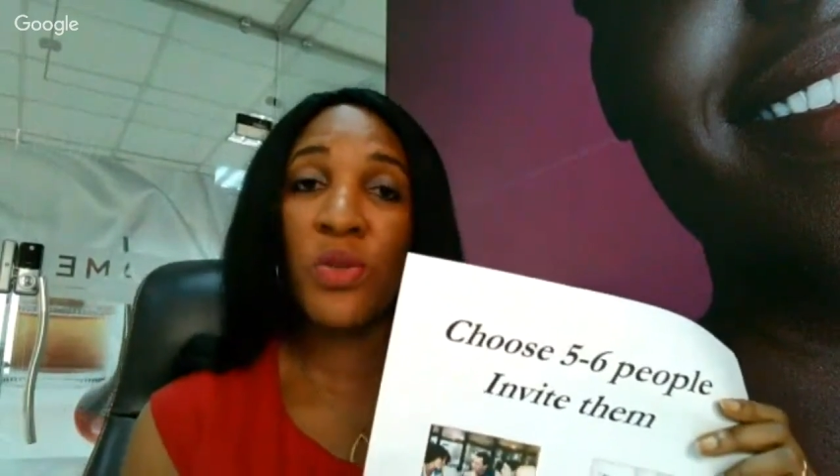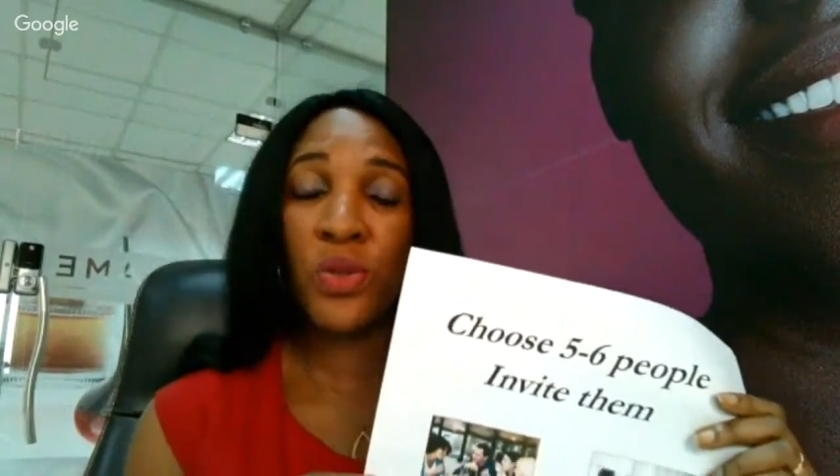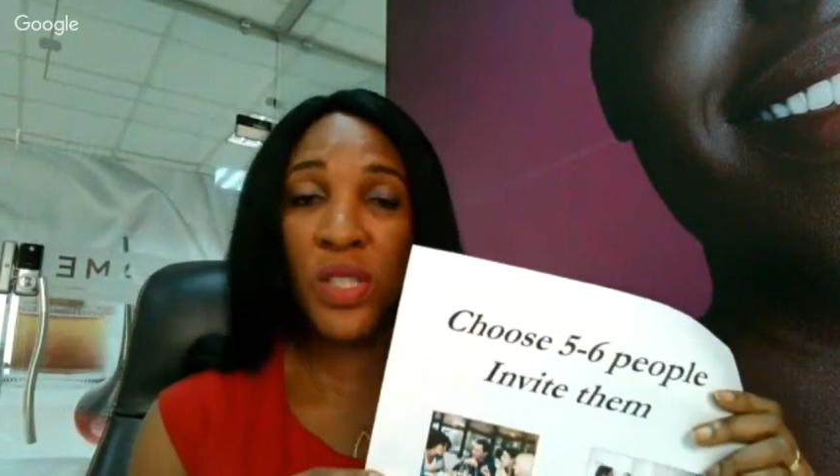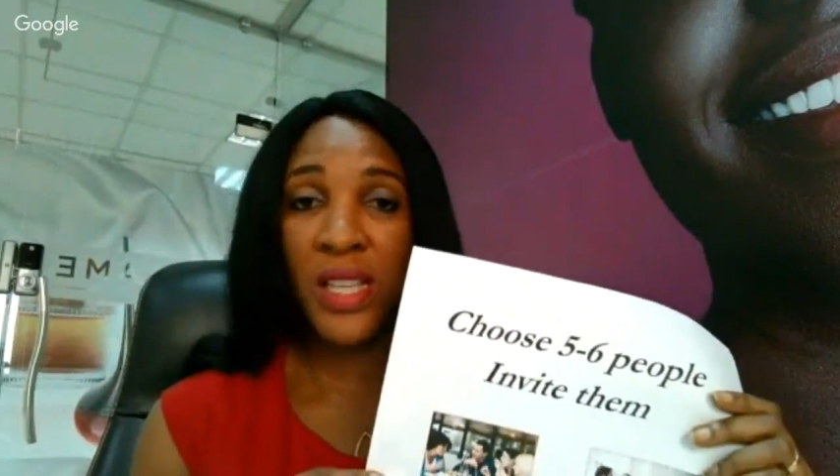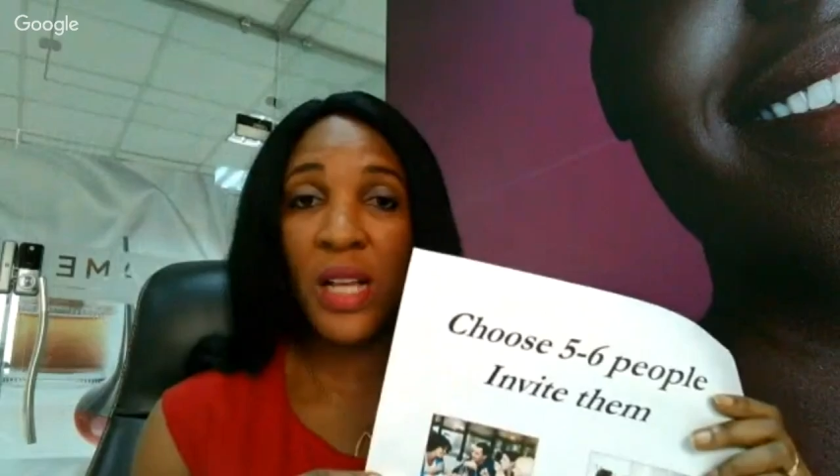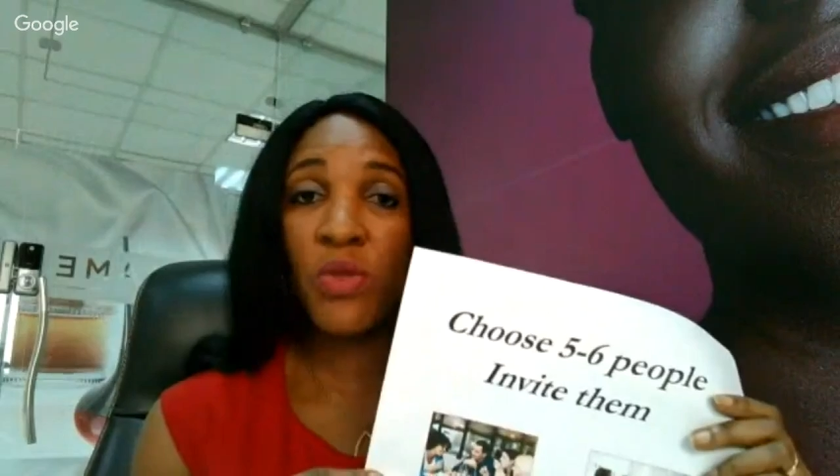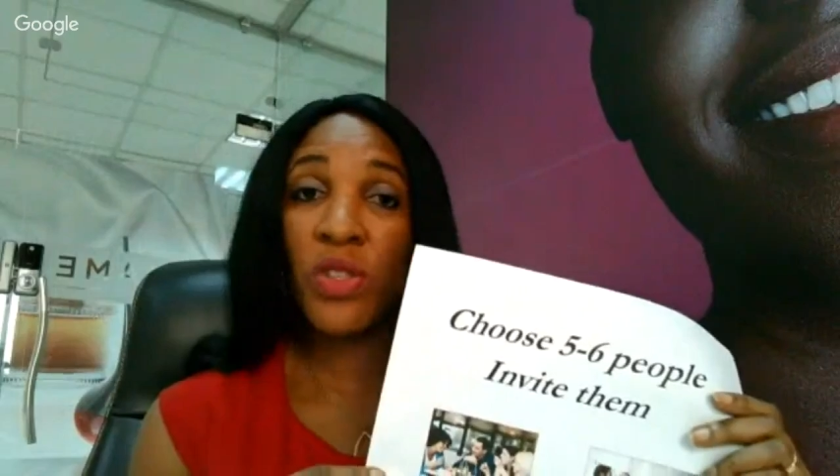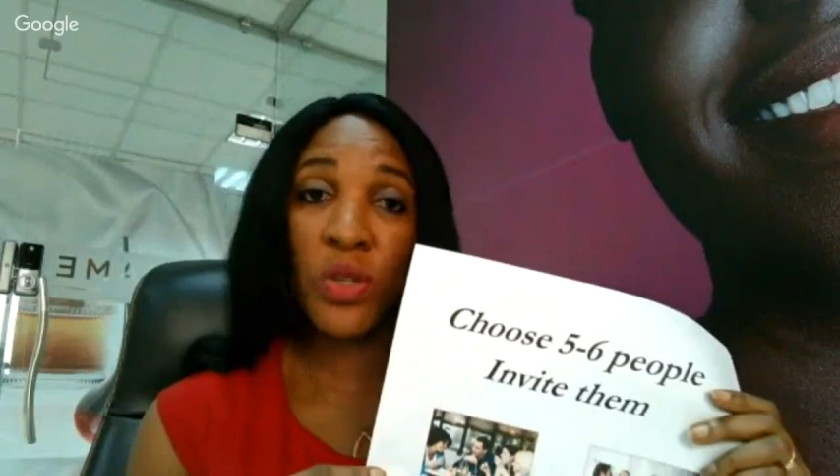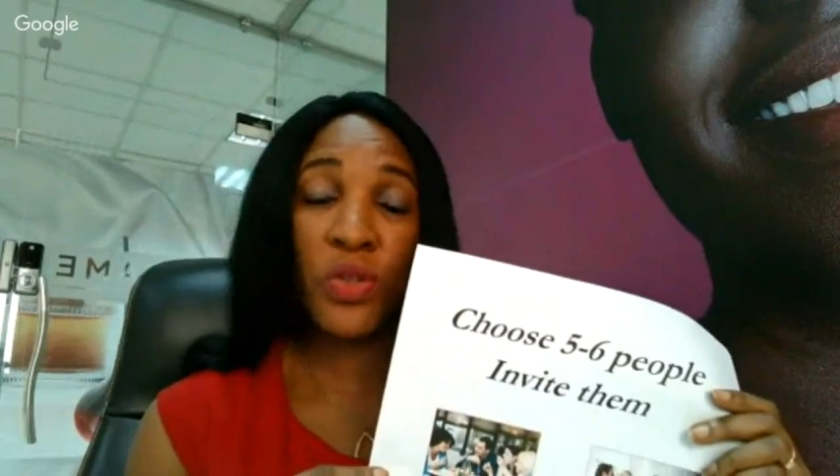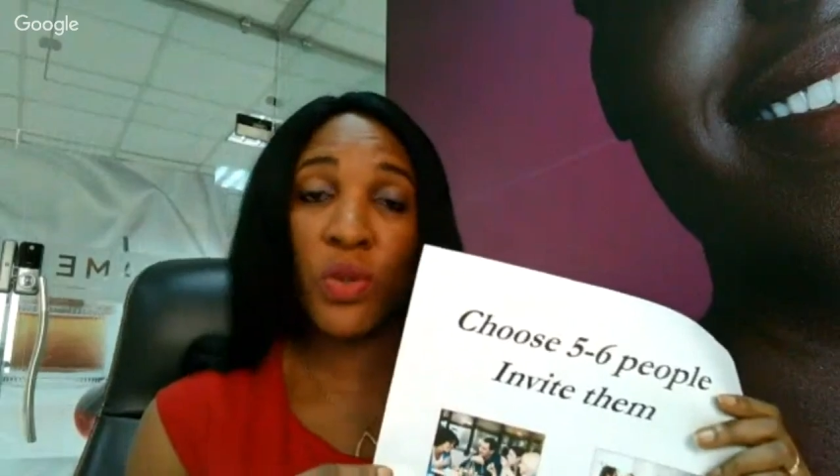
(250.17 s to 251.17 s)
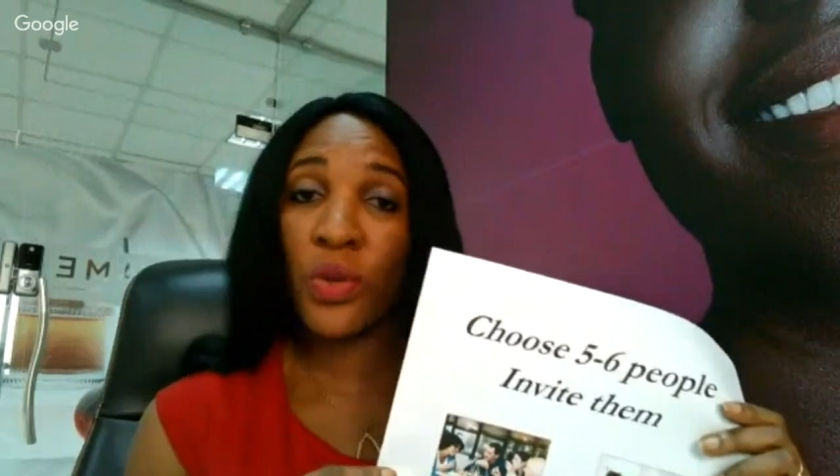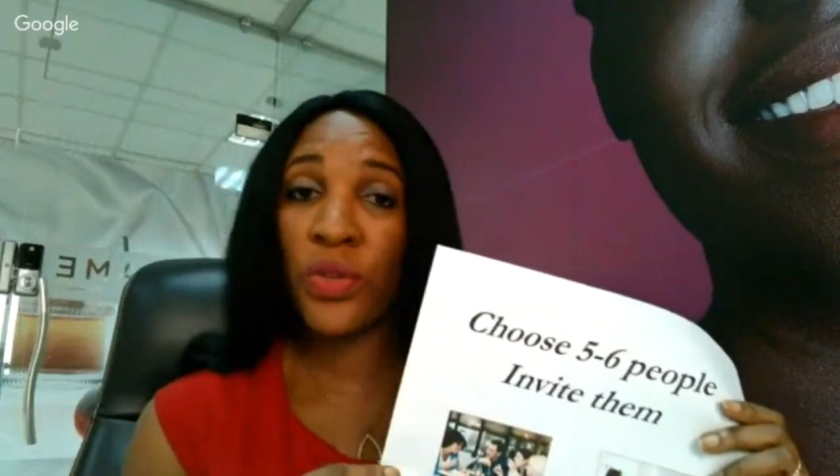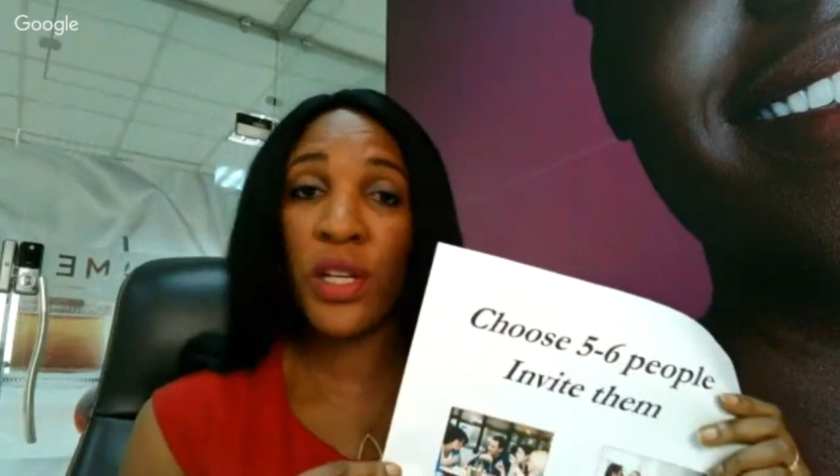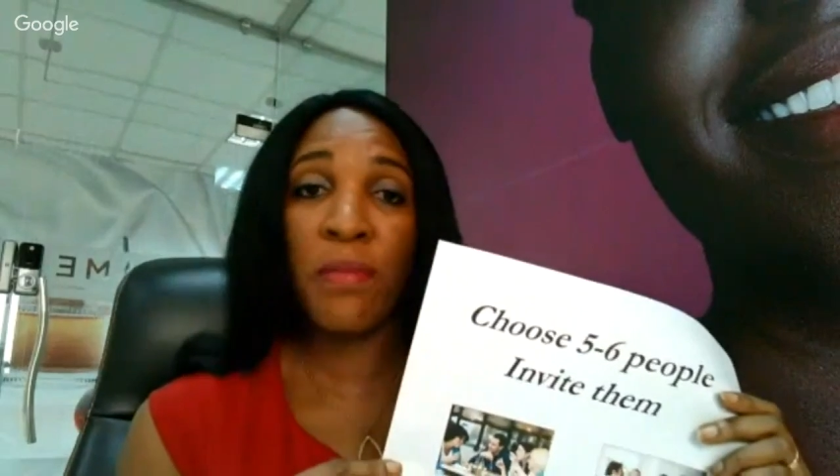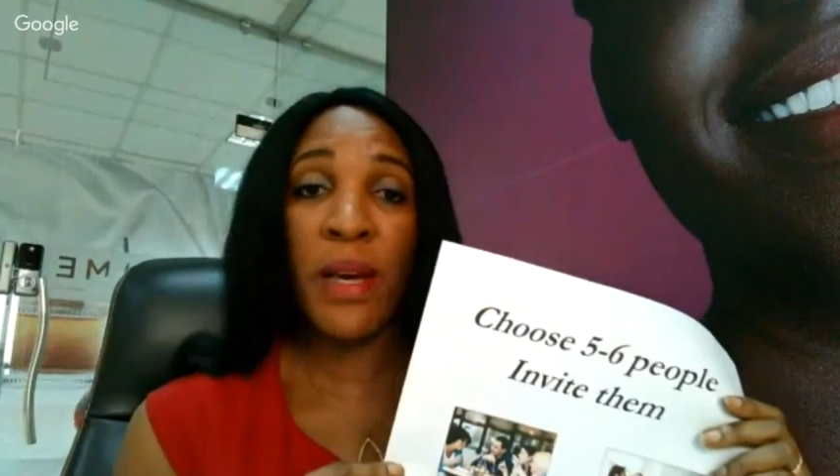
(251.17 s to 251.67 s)
you could start with your 2,
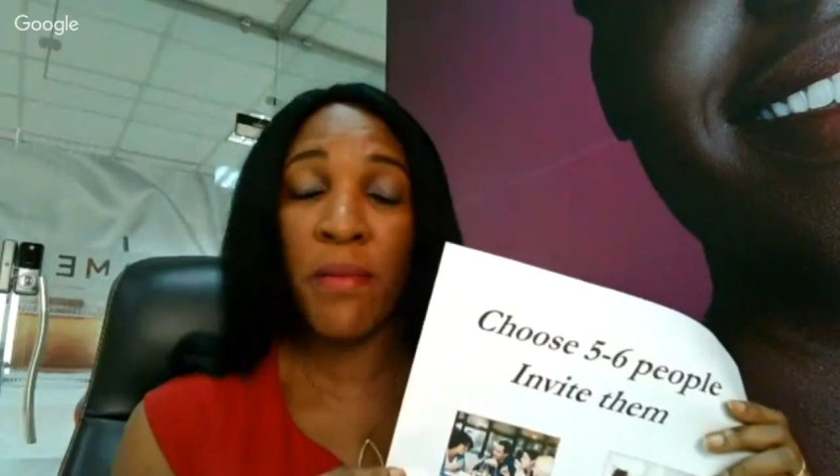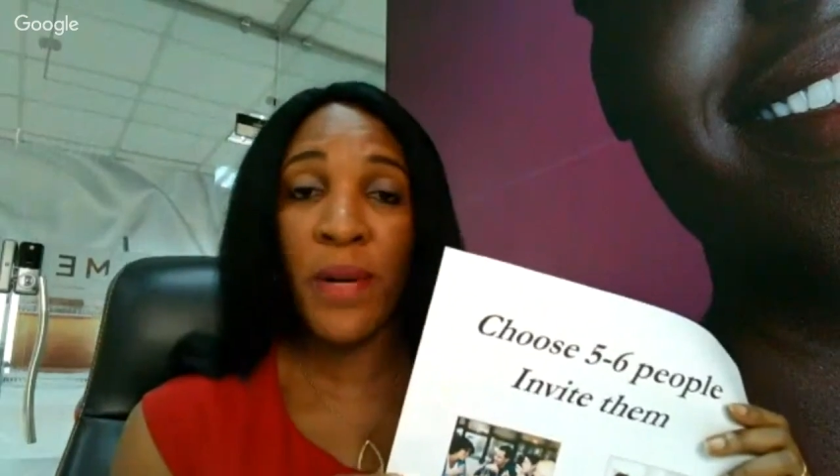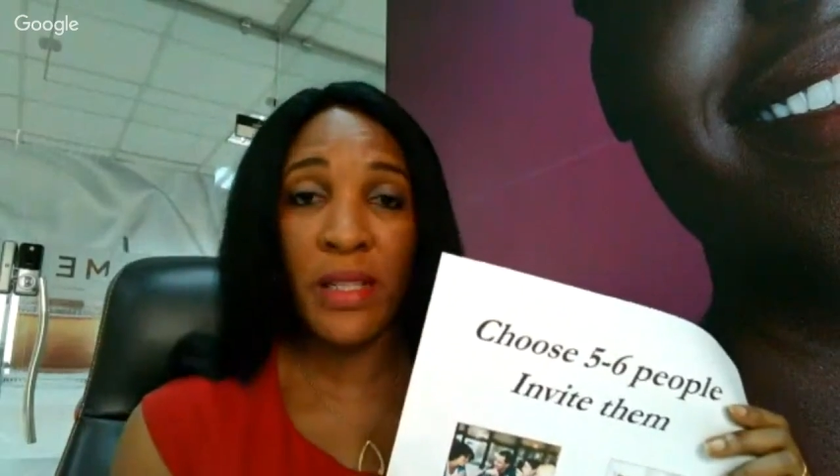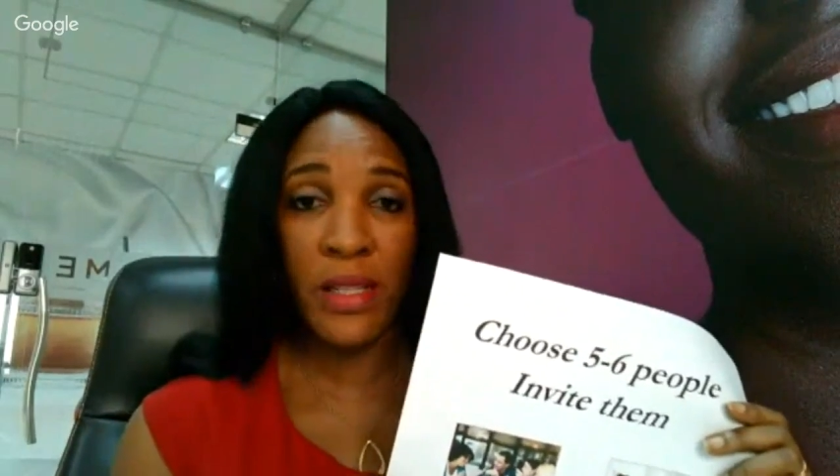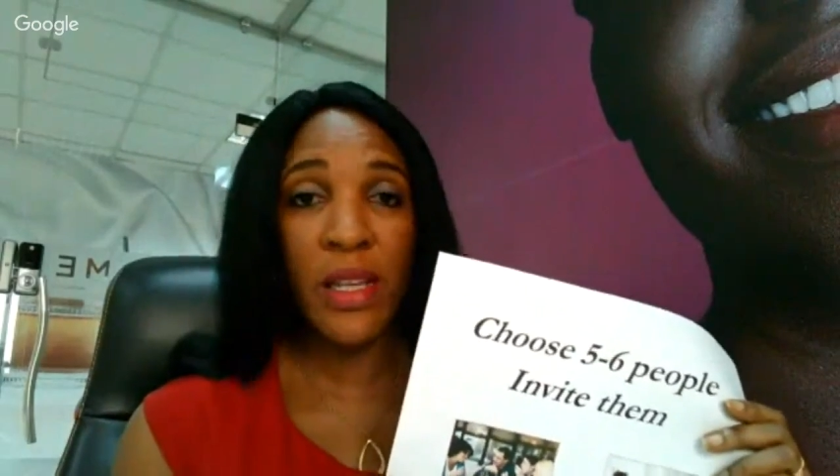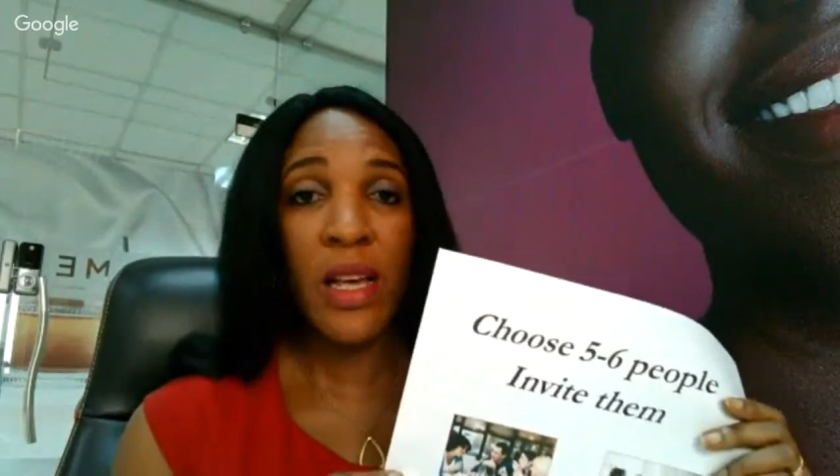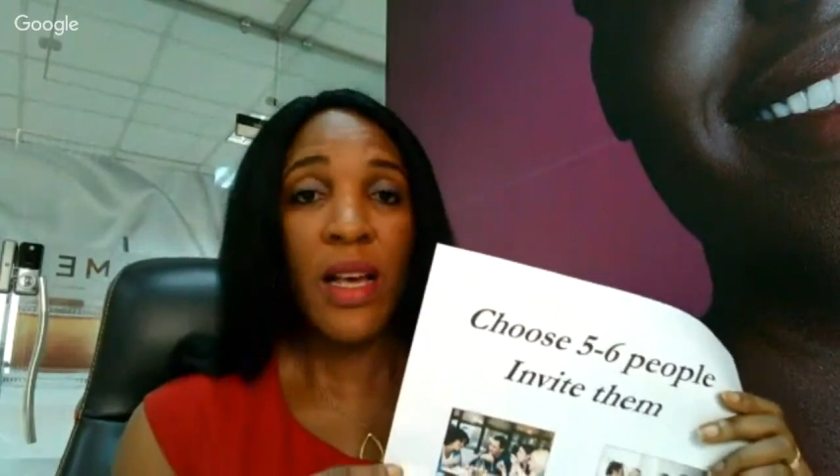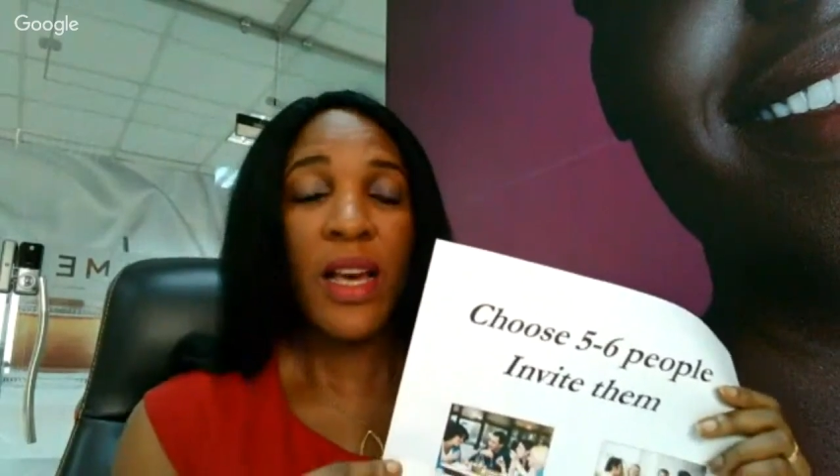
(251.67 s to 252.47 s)
3 members.